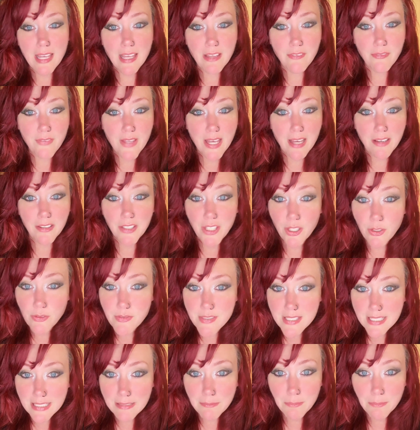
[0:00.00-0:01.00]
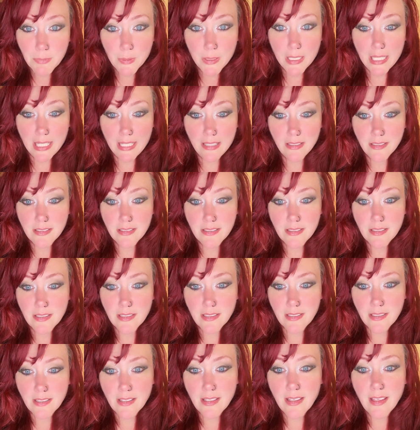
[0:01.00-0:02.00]
It's something I value
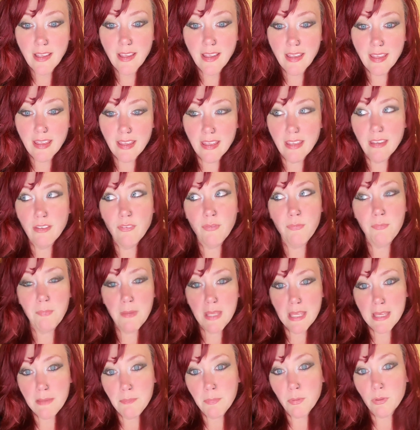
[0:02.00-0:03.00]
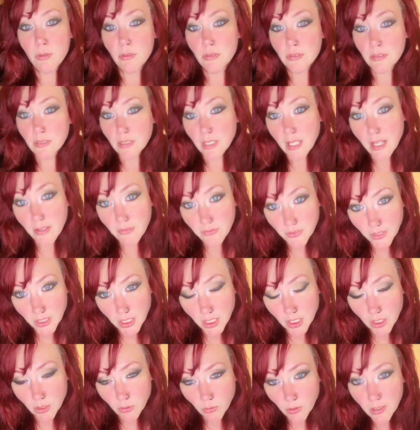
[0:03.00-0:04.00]
deeply. If people
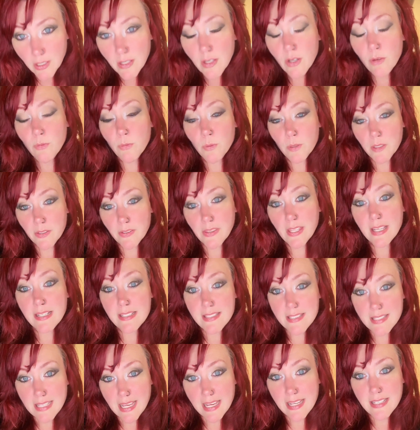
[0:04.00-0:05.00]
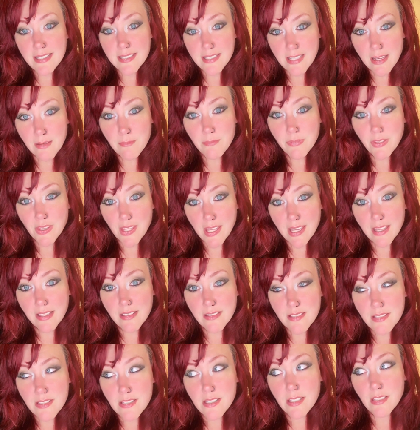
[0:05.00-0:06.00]
love you, will they say
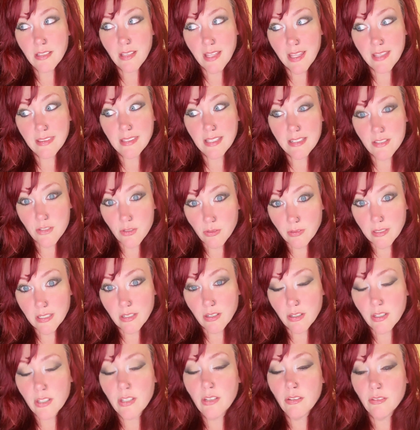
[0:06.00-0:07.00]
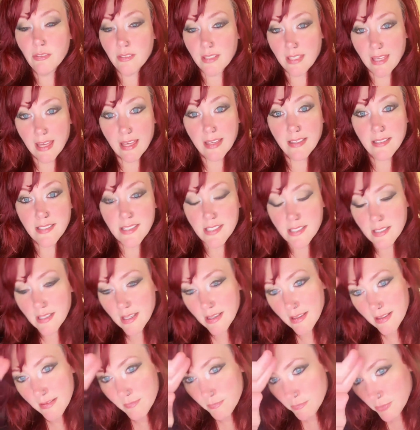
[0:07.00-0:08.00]
some things that trigger you?
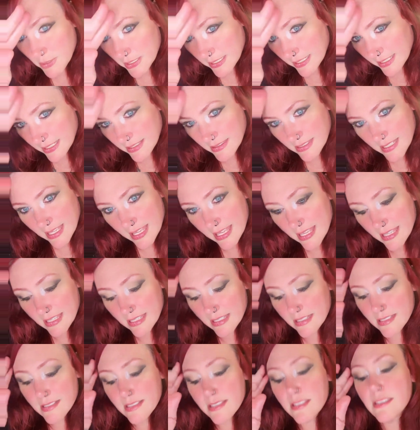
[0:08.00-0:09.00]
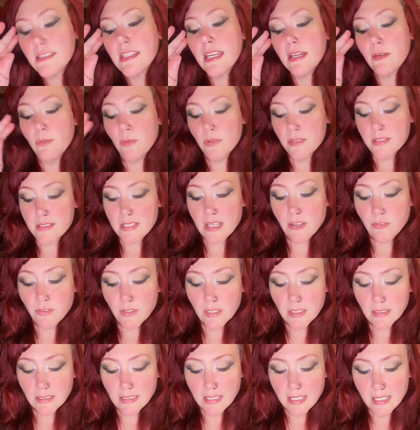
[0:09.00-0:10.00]
Yes. But in the end, they
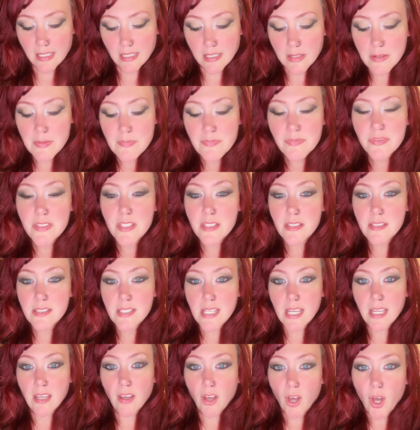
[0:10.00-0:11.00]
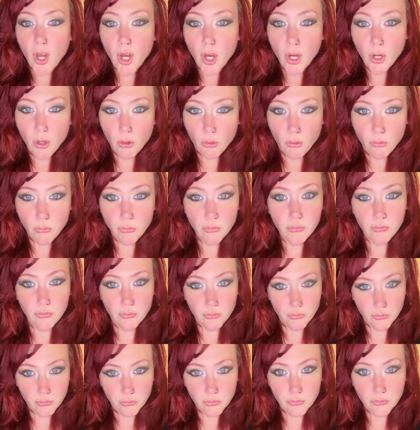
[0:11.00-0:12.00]
will definitely say,
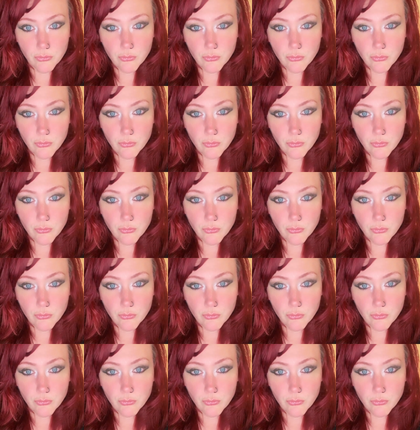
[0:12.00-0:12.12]
oh,